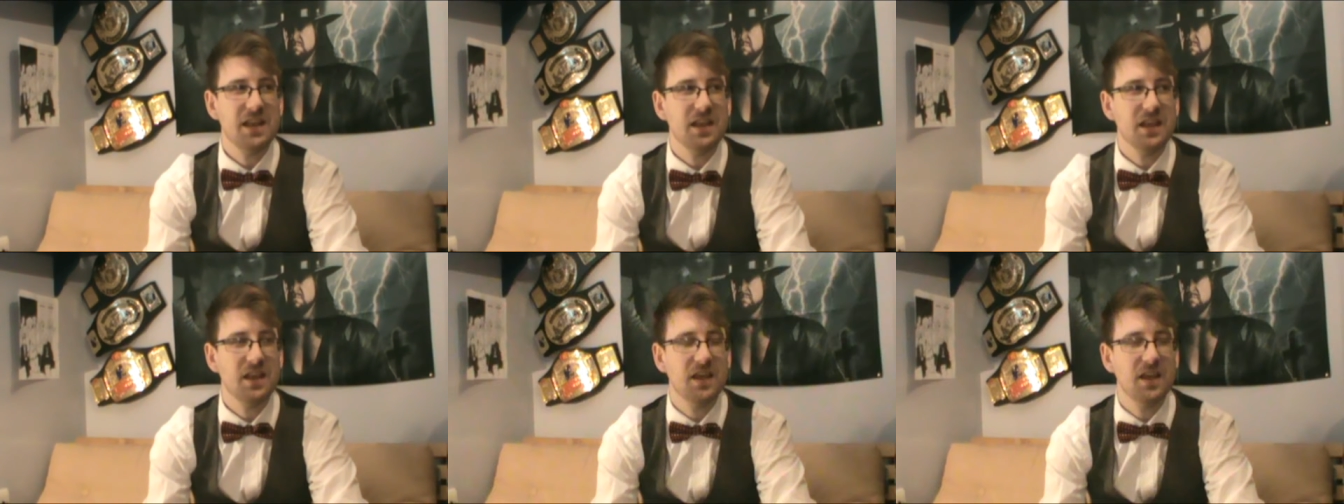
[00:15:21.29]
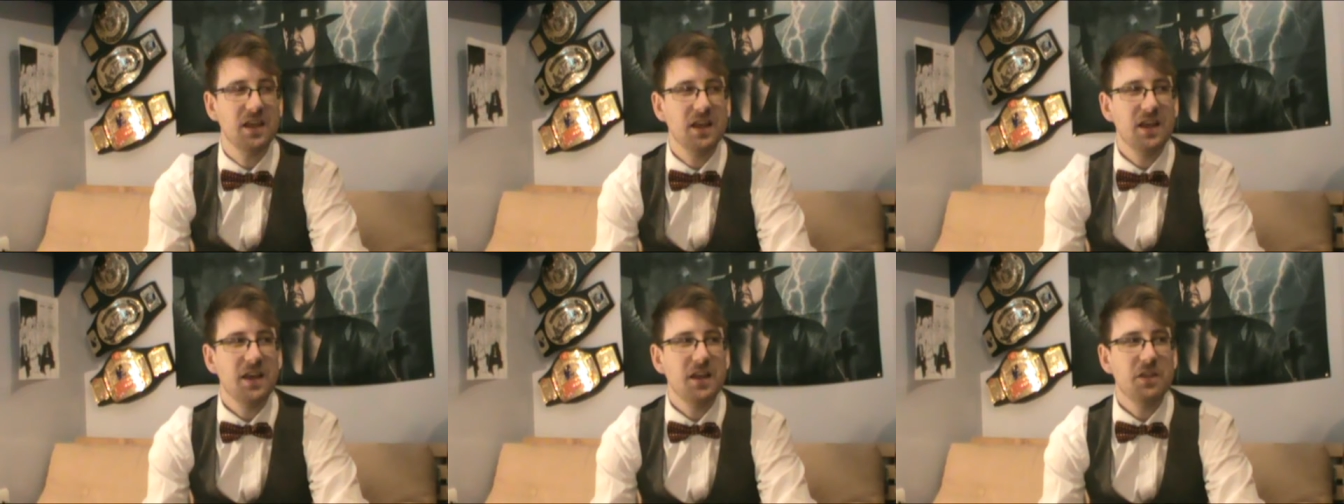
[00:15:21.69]
The
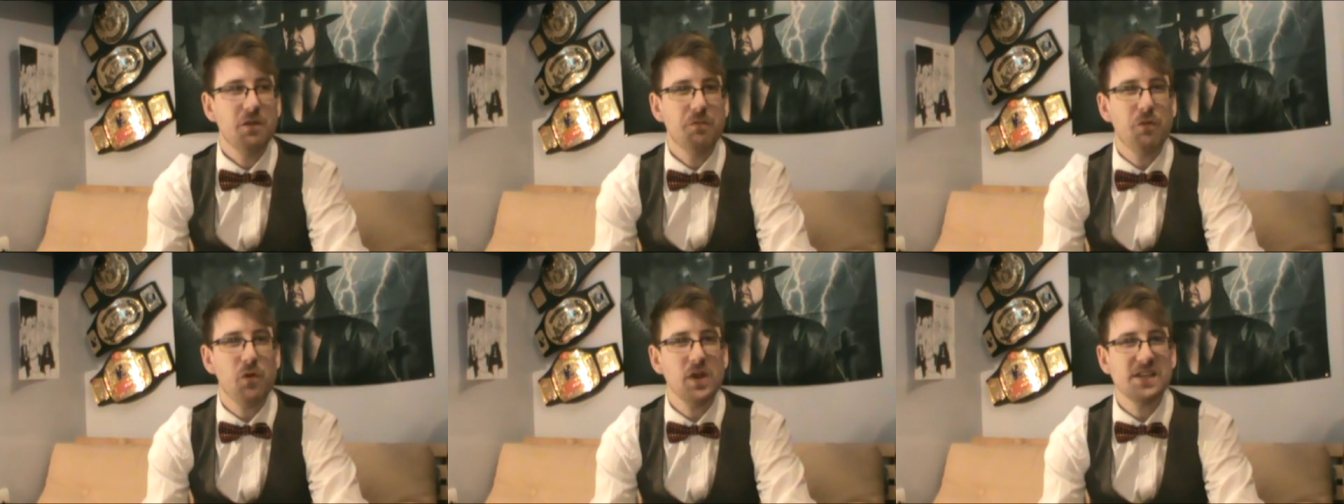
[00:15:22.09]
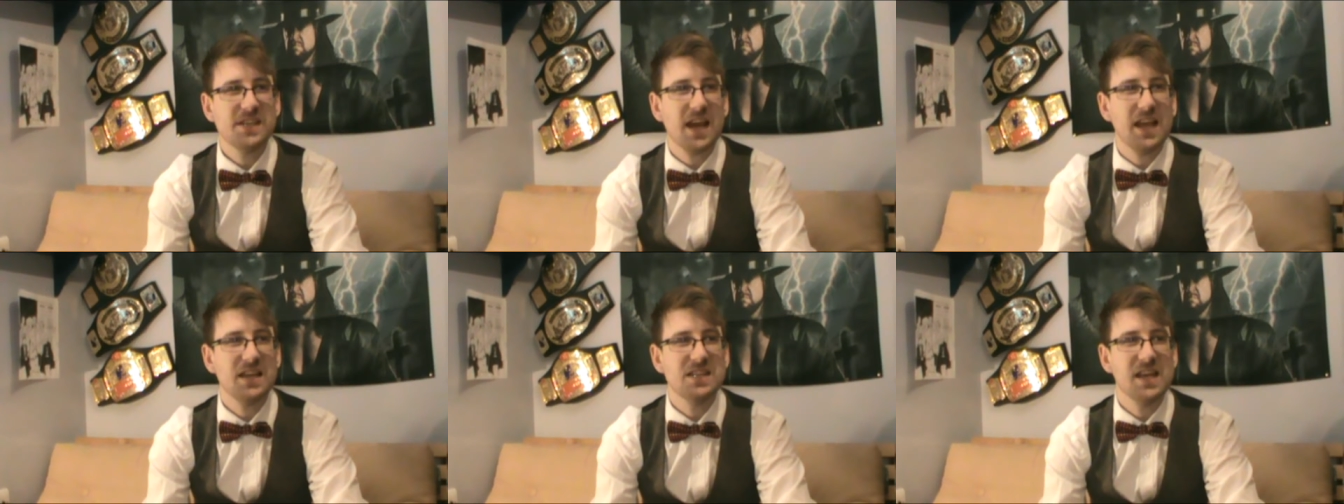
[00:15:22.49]
voice
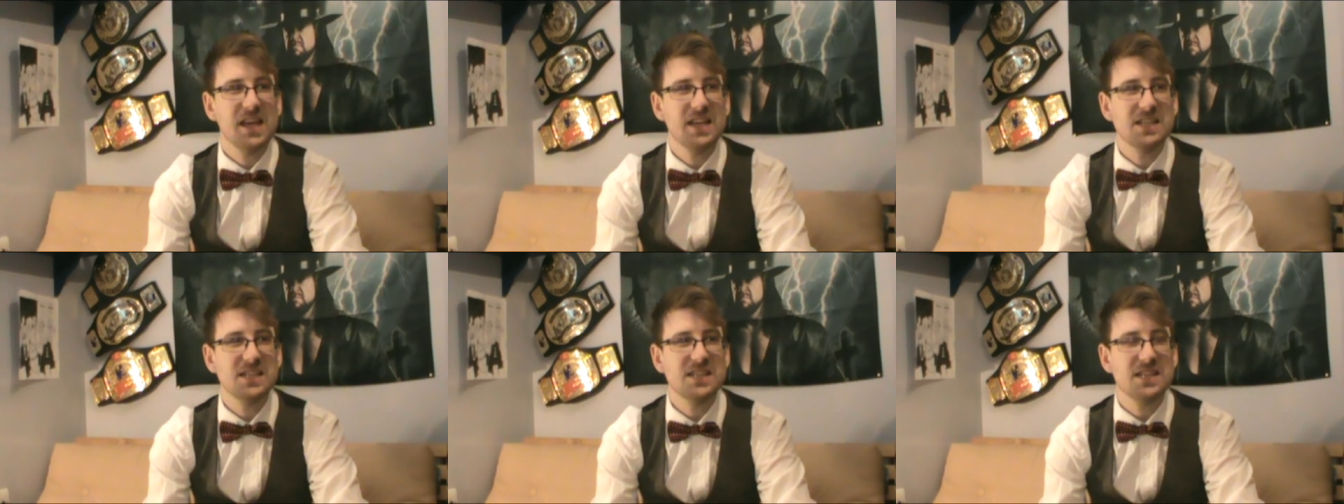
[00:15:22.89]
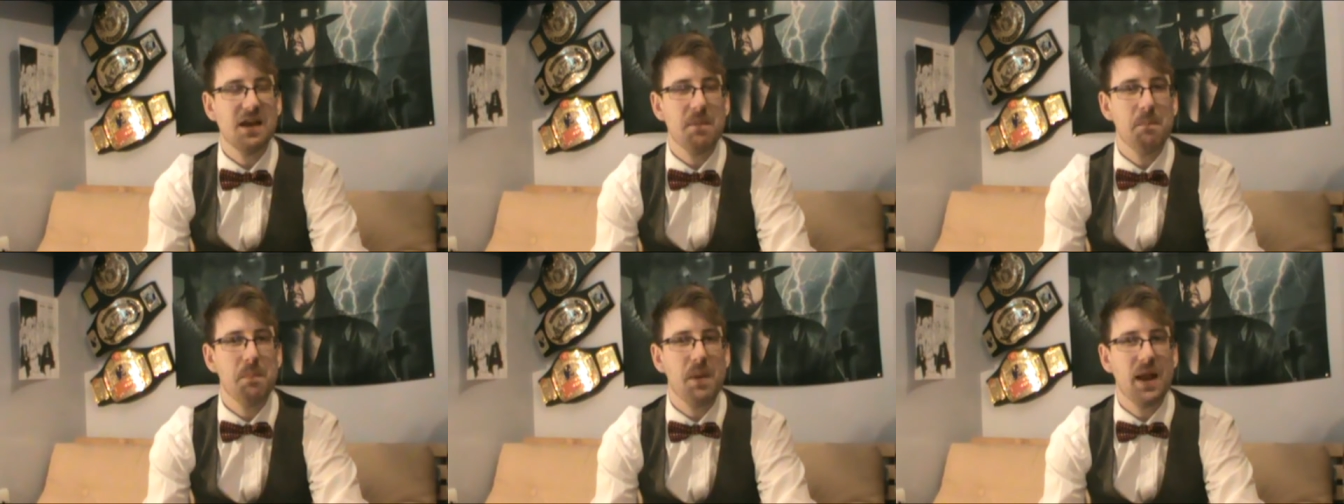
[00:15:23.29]
acting in
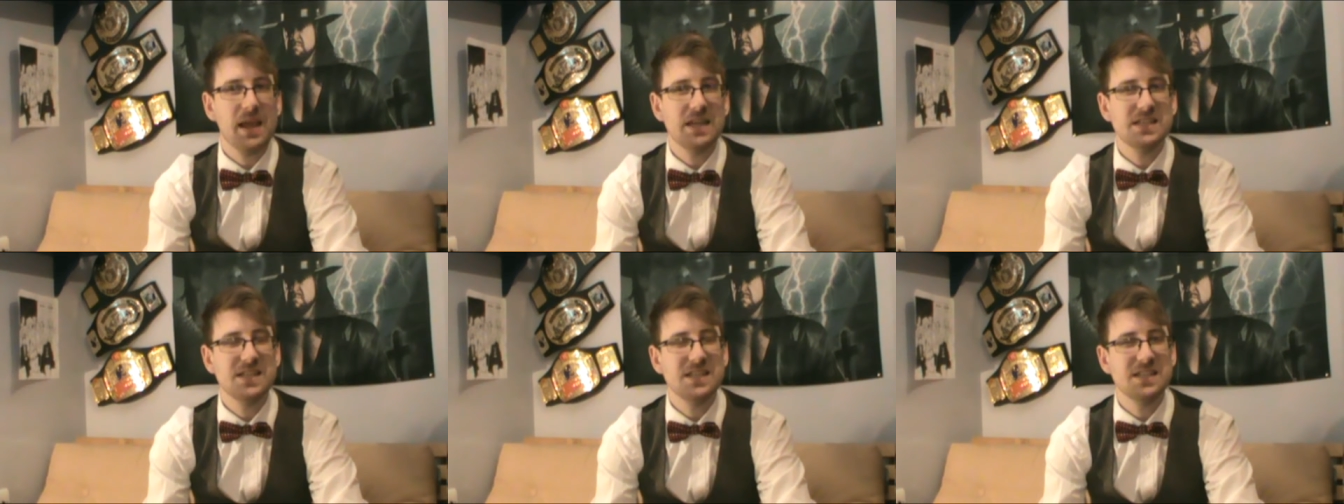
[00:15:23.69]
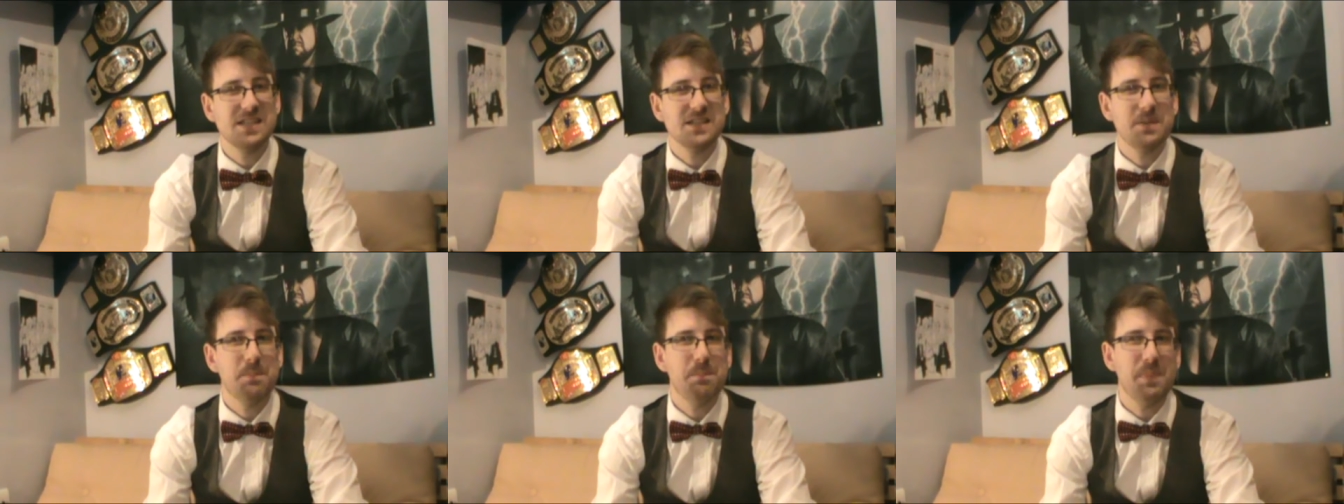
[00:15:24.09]
some places
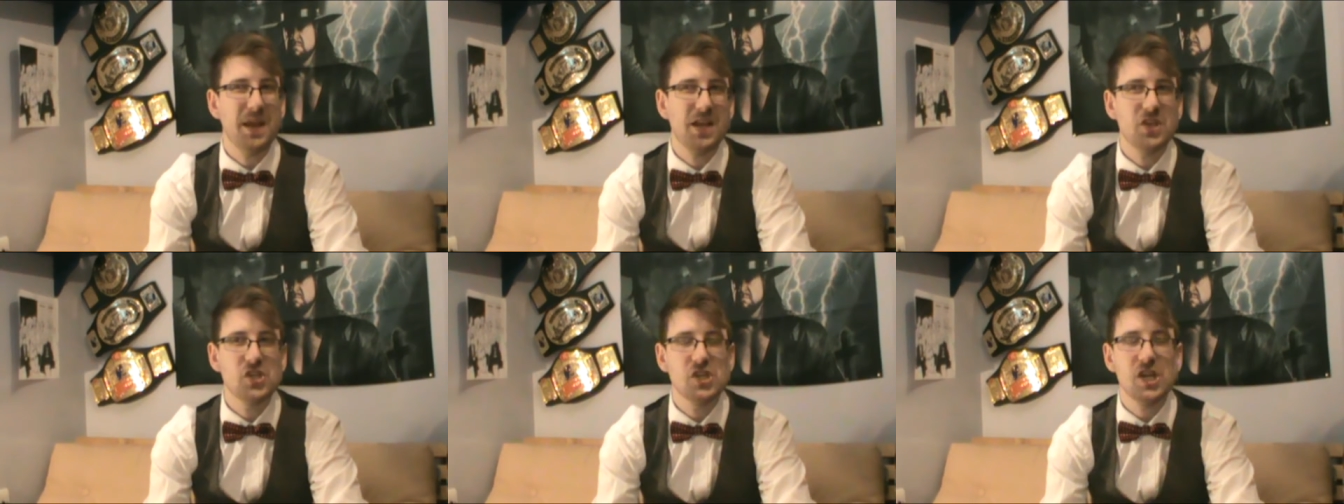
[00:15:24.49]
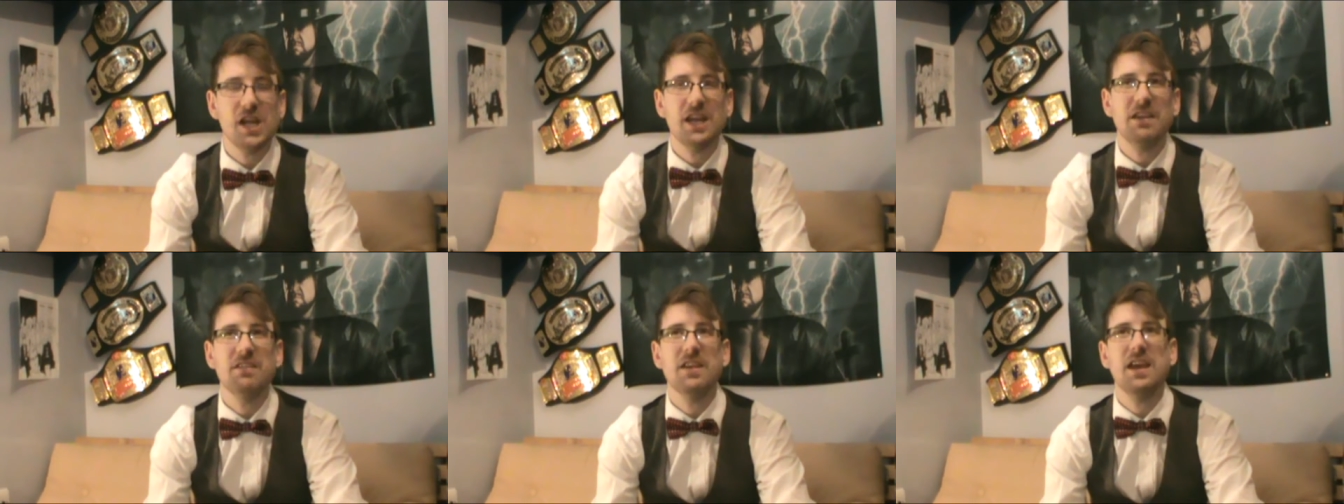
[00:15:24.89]
is a bit
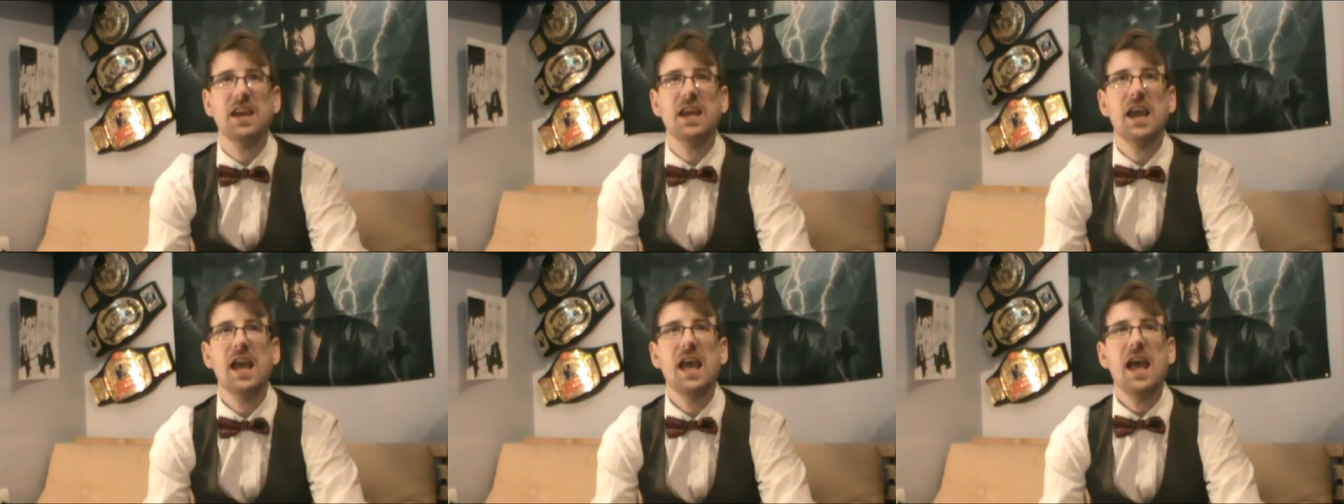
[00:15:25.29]
cheesy,